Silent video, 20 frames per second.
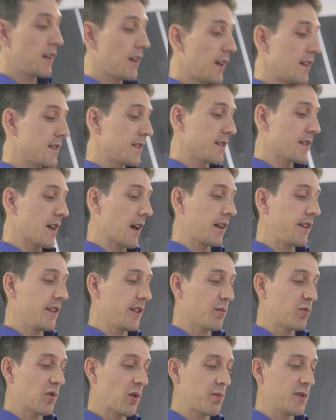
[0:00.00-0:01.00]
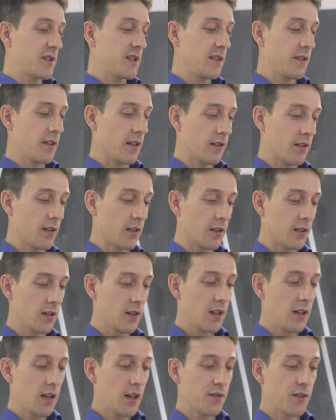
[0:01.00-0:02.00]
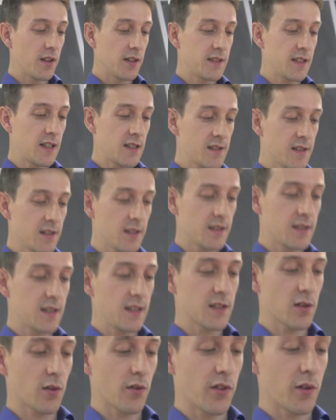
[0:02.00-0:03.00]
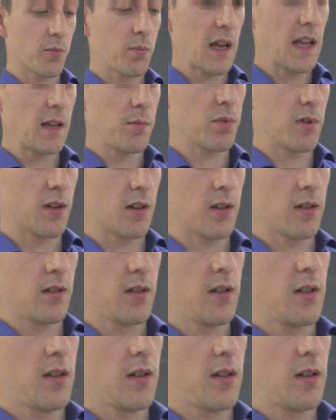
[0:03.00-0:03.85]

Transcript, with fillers: is exactly the property that the, the distances on the paper